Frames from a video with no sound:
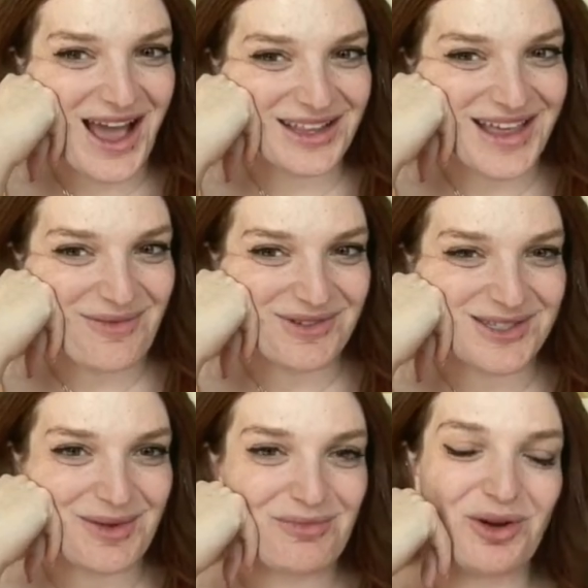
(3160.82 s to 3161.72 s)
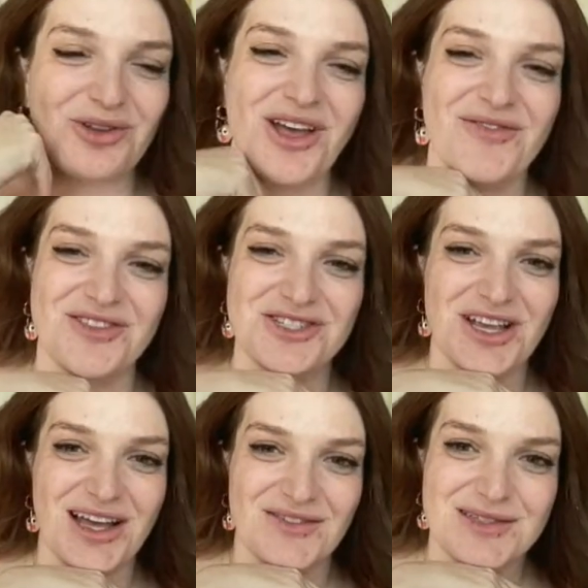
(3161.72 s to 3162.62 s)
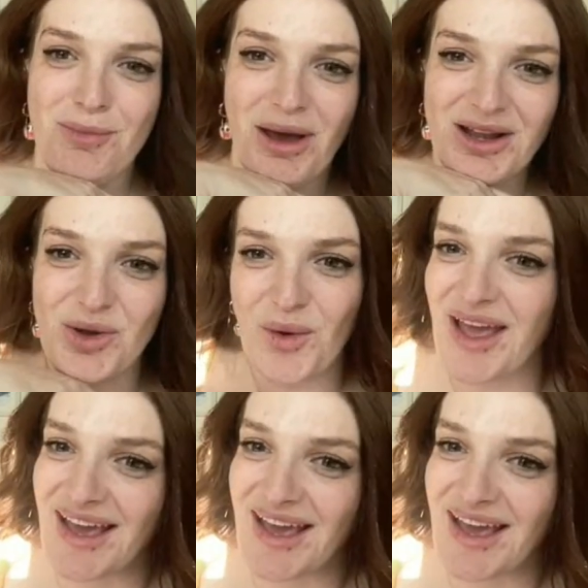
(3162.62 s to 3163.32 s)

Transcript: was off the shelves, but quick.